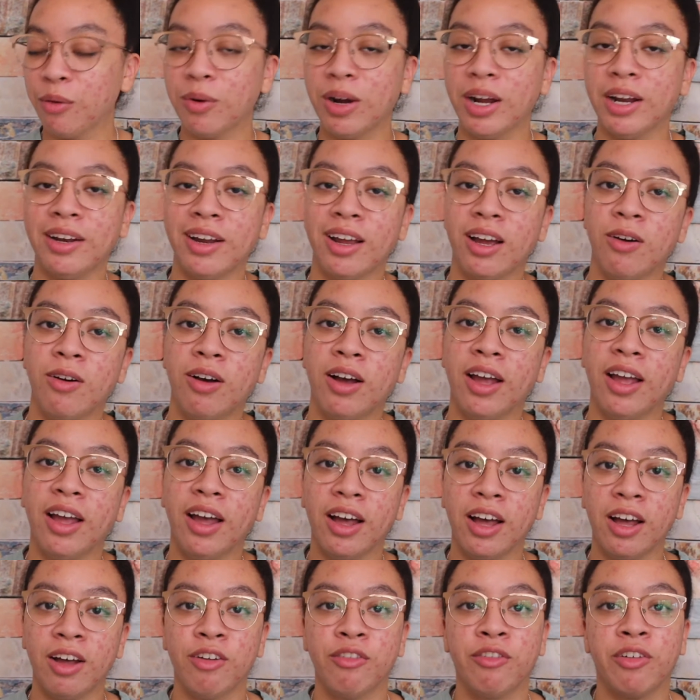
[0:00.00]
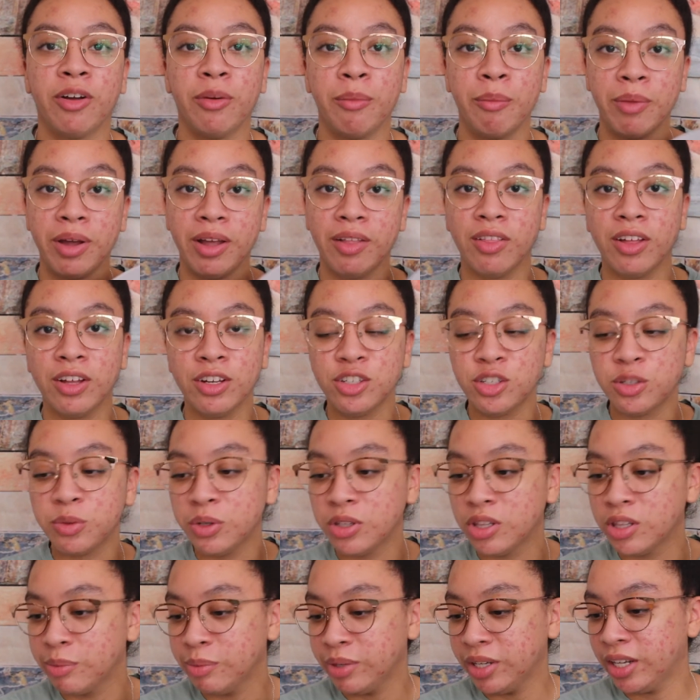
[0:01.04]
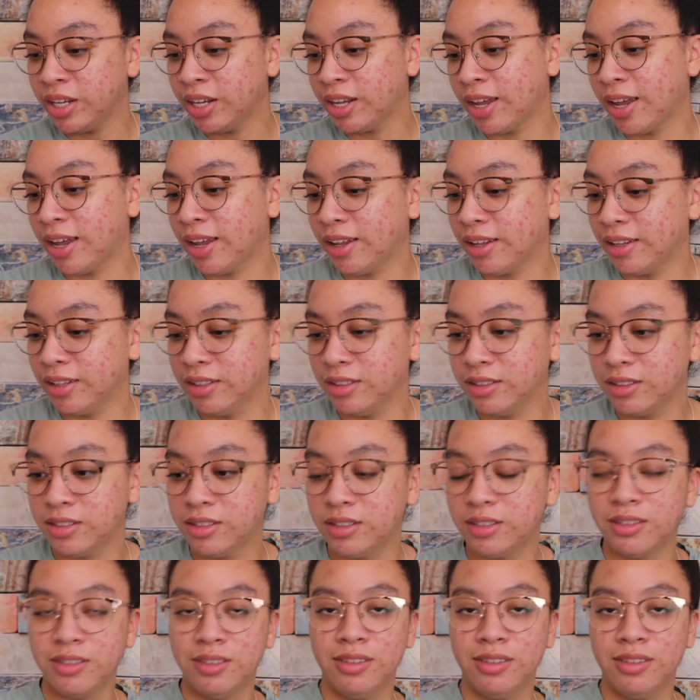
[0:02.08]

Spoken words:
Right now I have my lunch with me and